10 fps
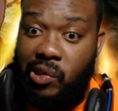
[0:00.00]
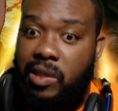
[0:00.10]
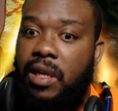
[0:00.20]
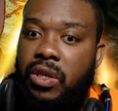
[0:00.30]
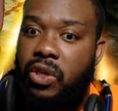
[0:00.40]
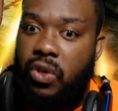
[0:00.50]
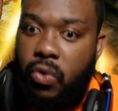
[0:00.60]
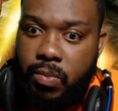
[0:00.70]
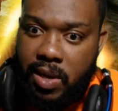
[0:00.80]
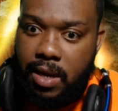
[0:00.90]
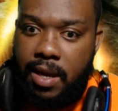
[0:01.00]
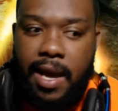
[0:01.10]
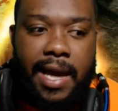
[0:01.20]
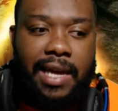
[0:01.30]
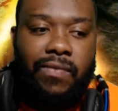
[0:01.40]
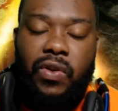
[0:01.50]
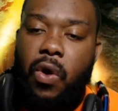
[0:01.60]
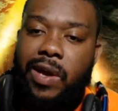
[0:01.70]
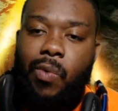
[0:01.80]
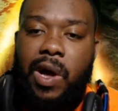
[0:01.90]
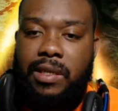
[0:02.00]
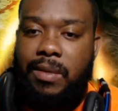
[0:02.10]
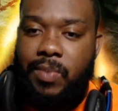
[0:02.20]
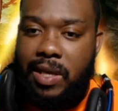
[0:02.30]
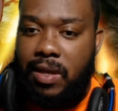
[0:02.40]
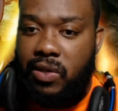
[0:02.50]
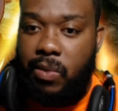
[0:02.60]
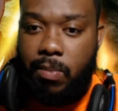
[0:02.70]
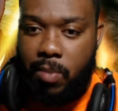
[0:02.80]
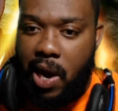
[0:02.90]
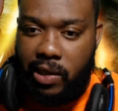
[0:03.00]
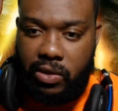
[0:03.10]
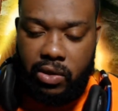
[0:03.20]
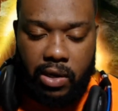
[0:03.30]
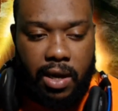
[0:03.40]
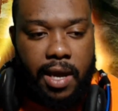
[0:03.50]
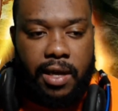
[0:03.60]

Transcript: He's still human, even though he wants to be this monster.